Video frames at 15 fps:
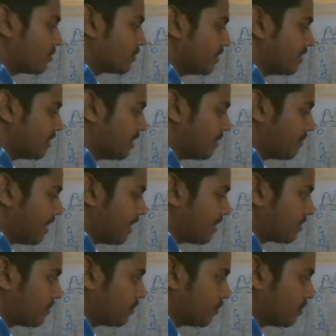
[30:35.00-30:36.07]
C3 minus
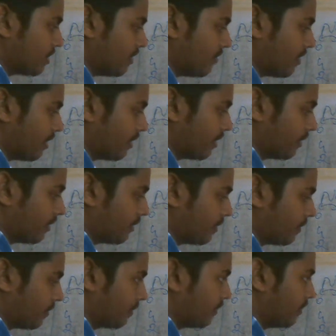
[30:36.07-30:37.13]
2C1,
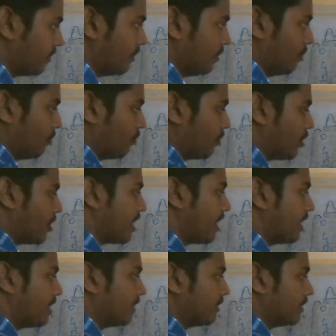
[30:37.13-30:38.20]
what do I
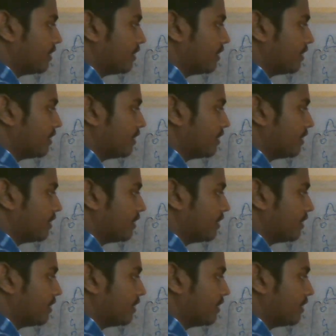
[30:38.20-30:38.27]
get?